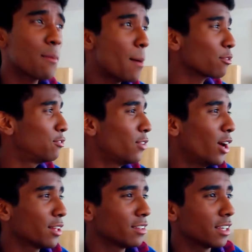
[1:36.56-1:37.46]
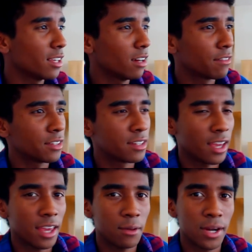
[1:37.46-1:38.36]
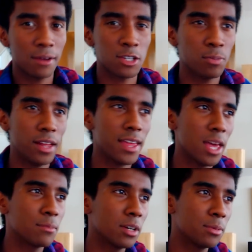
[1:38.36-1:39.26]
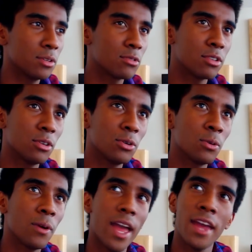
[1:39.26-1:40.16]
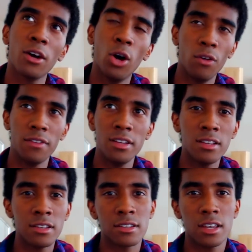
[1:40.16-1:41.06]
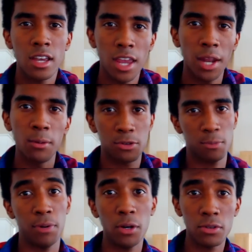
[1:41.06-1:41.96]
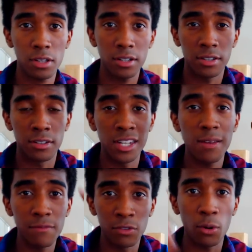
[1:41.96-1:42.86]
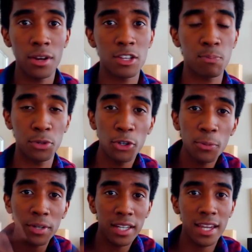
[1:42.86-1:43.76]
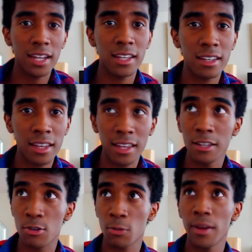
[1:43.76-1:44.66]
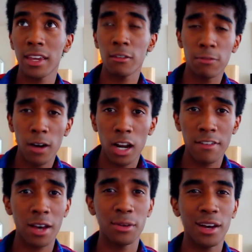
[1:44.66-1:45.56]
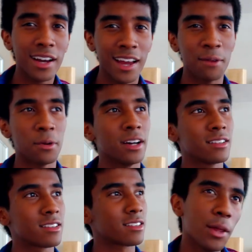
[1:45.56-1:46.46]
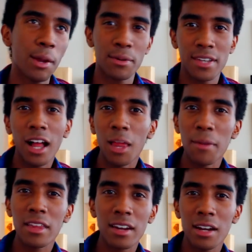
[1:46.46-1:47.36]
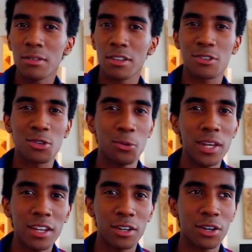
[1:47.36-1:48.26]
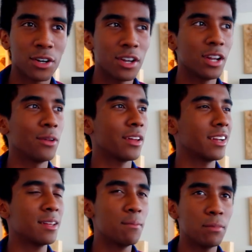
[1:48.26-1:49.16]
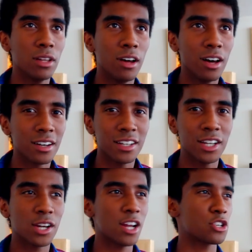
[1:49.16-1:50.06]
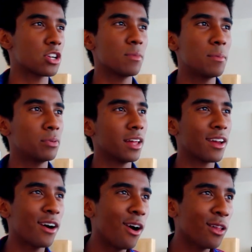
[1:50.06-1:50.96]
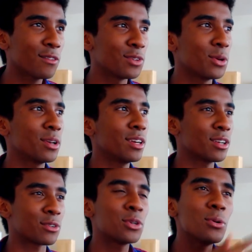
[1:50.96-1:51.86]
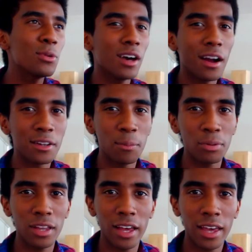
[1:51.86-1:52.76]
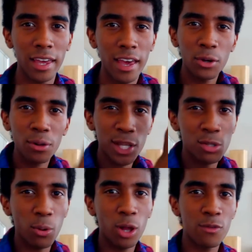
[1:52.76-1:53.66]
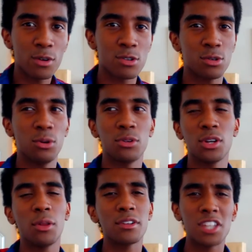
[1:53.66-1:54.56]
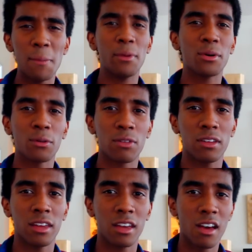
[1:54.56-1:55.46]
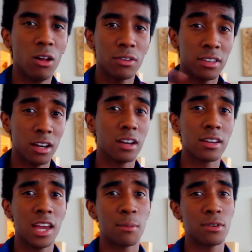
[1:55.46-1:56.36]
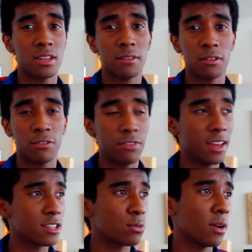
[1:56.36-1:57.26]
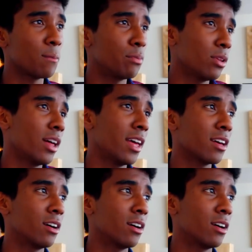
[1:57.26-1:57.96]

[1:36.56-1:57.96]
remember fondly of the day when I was playing MW2 and all these, you know, supposed deep voice puberty hitting kids were making fun of how young I was. You know, they were telling me that I was a squeaker, you know, that I didn't belong here, I shouldn't be playing Call of Duty, you're too young to play, you're only 12 years old, you know, the typical thing all young gamers have to face when playing